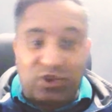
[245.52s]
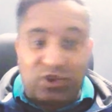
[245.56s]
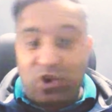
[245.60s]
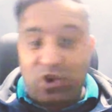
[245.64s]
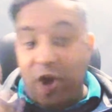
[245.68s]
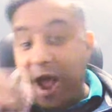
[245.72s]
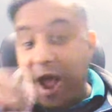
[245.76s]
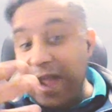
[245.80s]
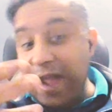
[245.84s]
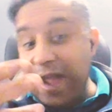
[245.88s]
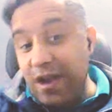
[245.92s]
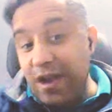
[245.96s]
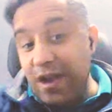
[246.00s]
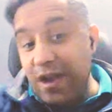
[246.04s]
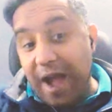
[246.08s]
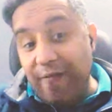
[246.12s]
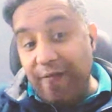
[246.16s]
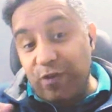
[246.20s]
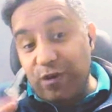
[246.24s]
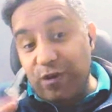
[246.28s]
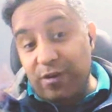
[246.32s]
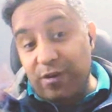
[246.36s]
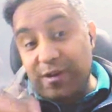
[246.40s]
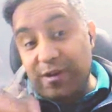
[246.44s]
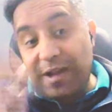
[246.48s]
So
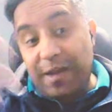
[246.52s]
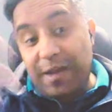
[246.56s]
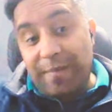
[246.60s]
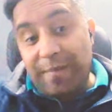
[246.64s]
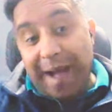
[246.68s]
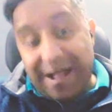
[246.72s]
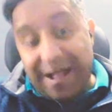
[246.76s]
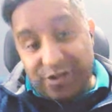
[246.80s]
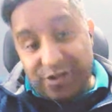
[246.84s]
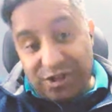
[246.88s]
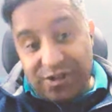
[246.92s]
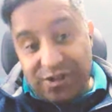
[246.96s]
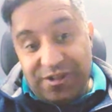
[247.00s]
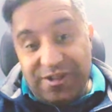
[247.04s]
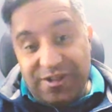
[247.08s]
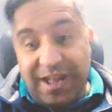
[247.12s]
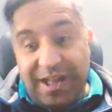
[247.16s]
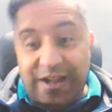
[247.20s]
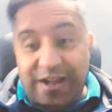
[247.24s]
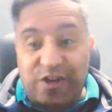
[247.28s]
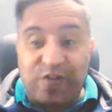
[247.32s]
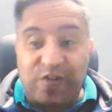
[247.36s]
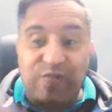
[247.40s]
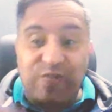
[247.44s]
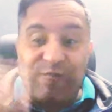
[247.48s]
I would imagine
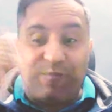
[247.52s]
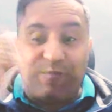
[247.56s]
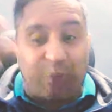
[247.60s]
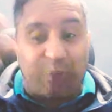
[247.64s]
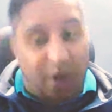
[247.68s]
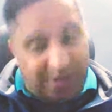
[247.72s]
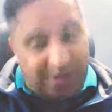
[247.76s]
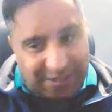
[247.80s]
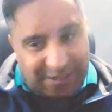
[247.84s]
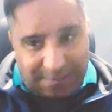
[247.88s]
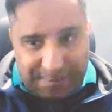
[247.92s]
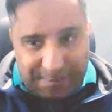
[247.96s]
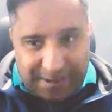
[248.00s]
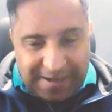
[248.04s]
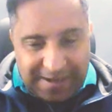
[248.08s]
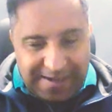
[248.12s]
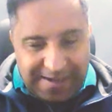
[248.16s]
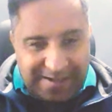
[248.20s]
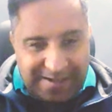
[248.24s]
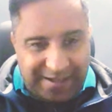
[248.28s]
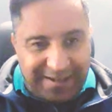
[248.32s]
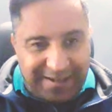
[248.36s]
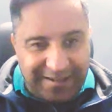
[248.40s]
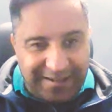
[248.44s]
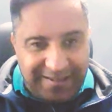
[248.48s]
that you've bought a
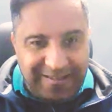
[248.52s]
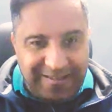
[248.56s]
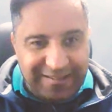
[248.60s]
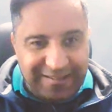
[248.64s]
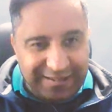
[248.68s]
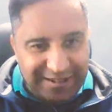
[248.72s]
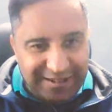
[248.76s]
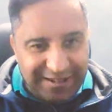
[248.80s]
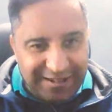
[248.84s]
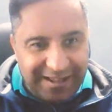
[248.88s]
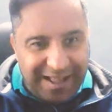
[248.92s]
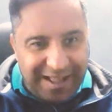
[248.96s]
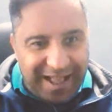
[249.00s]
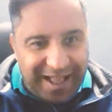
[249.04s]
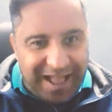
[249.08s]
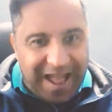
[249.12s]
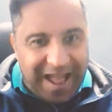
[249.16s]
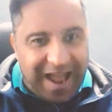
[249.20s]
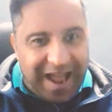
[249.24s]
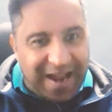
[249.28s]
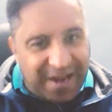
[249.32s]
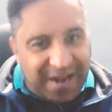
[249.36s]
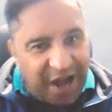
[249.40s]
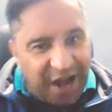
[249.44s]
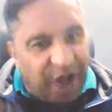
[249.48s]
printer,
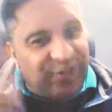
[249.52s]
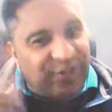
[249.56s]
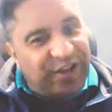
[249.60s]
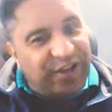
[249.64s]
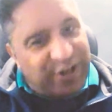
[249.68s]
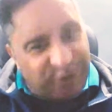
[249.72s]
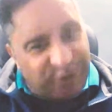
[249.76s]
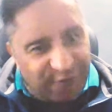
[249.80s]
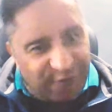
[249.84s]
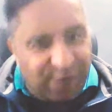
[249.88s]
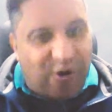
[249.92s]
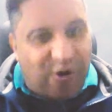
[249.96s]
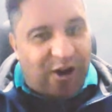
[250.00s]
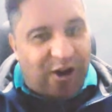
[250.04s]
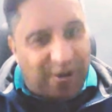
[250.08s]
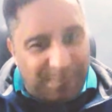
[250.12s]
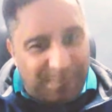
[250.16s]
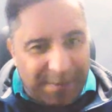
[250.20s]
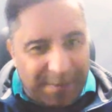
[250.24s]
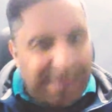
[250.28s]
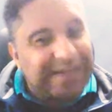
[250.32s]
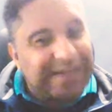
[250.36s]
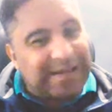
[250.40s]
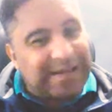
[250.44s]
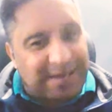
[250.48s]
and now that you've got
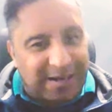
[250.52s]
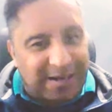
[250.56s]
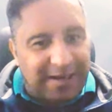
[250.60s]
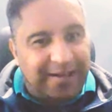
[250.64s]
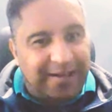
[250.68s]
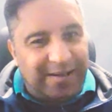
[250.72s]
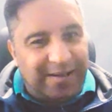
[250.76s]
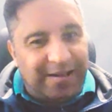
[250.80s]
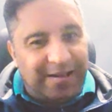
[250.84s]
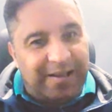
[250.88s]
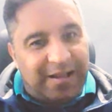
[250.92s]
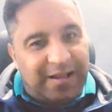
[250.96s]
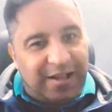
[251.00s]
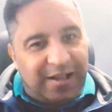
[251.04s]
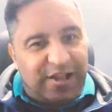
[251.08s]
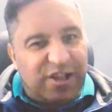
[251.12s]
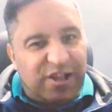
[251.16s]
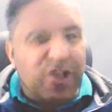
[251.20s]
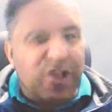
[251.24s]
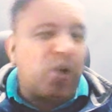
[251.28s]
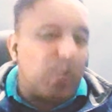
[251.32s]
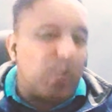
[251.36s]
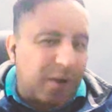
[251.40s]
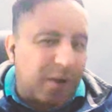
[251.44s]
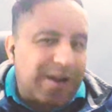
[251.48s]
a printer,
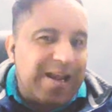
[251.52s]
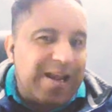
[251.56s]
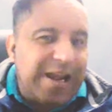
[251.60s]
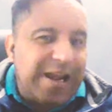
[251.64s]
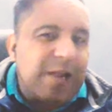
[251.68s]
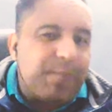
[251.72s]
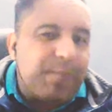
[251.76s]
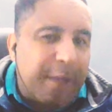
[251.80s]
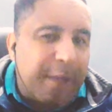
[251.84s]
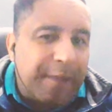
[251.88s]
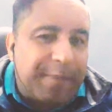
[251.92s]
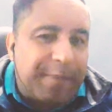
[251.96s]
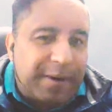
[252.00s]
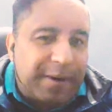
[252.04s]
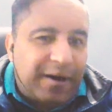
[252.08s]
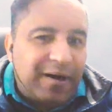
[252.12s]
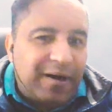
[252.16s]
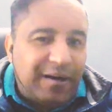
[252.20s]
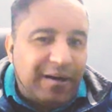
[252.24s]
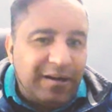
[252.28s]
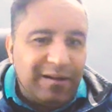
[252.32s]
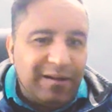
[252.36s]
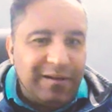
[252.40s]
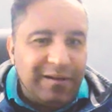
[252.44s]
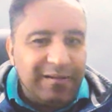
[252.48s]
you would need
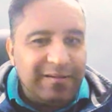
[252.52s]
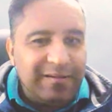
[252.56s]
paper.